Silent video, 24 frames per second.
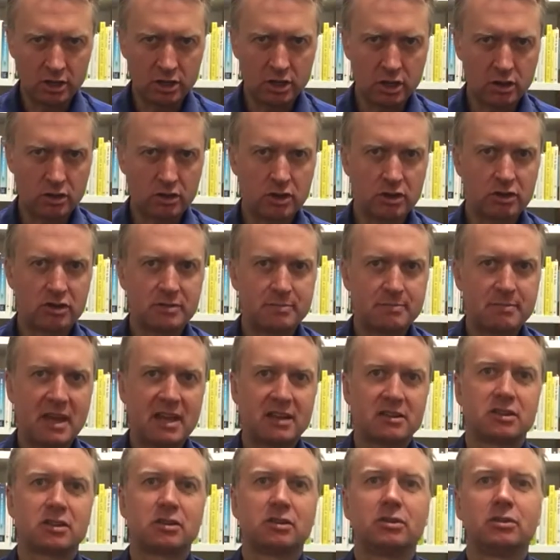you use
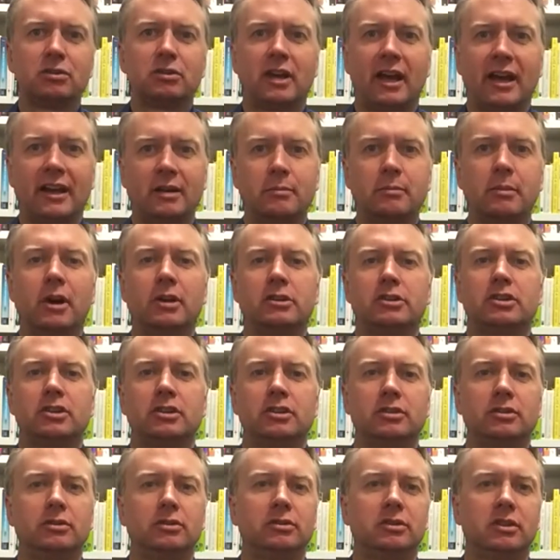mental and
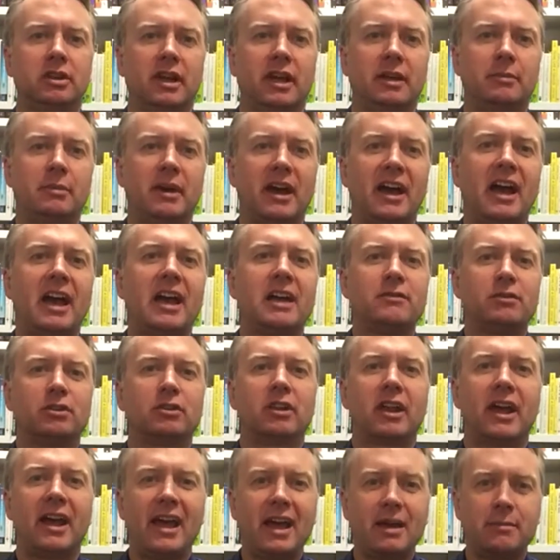emotional and
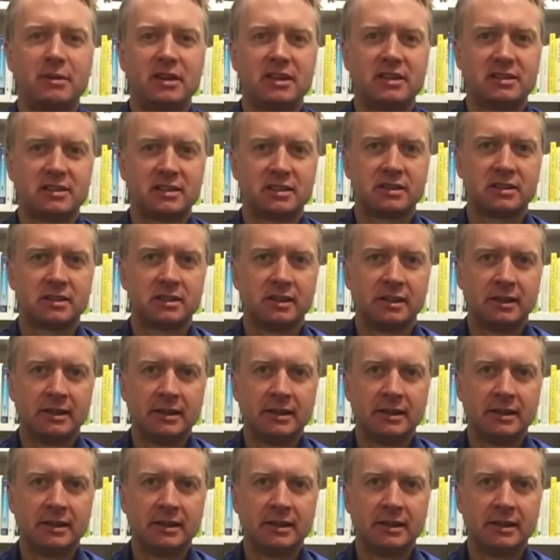behavioural habits